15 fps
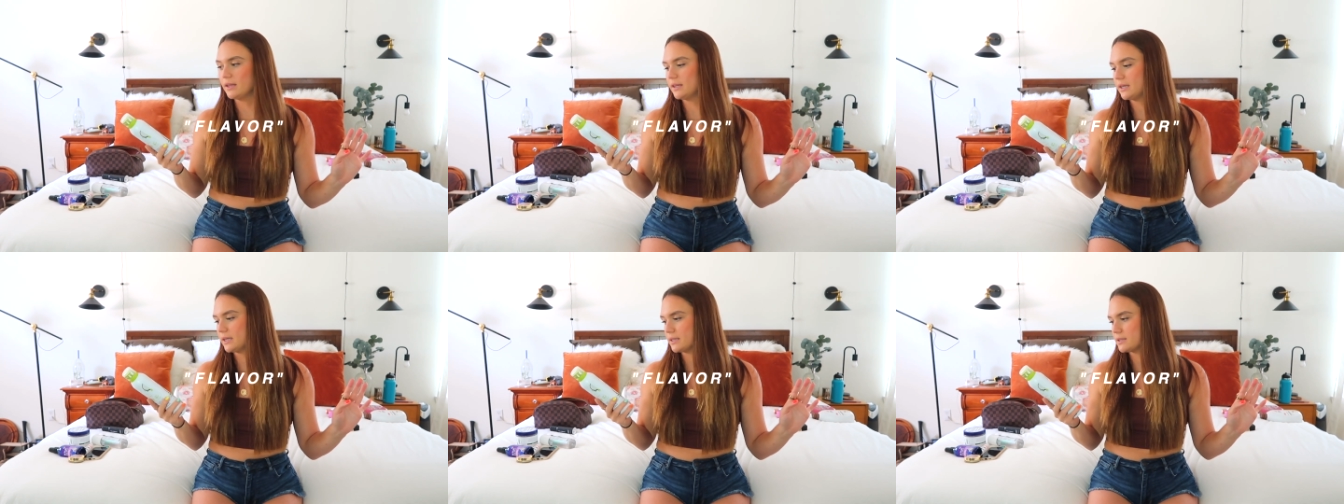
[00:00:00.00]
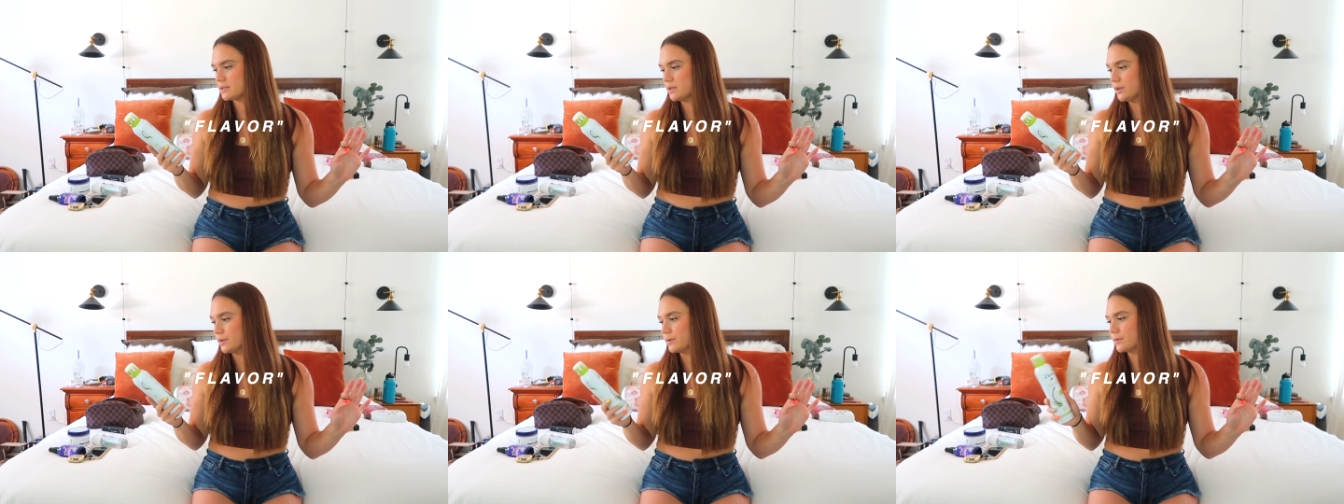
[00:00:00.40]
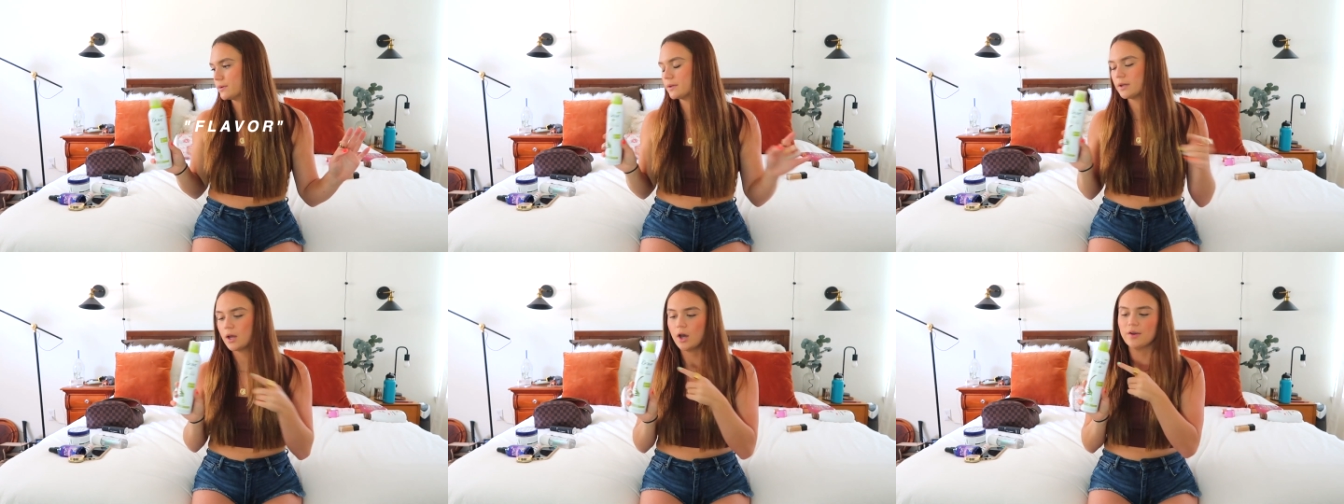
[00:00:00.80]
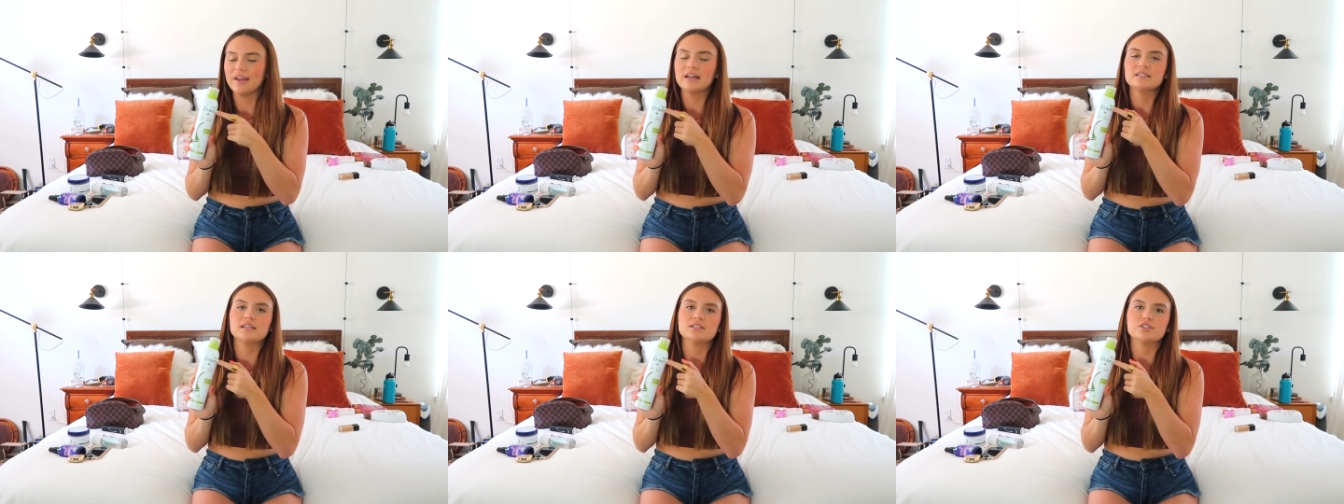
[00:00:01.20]
I think it's new. Oh
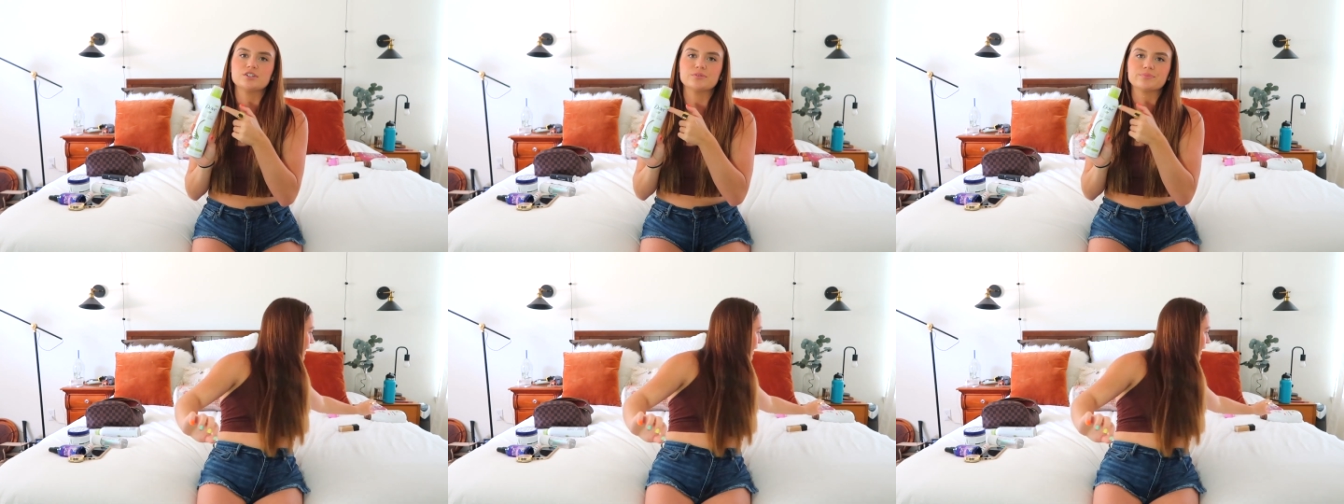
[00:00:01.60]
yeah, it says new.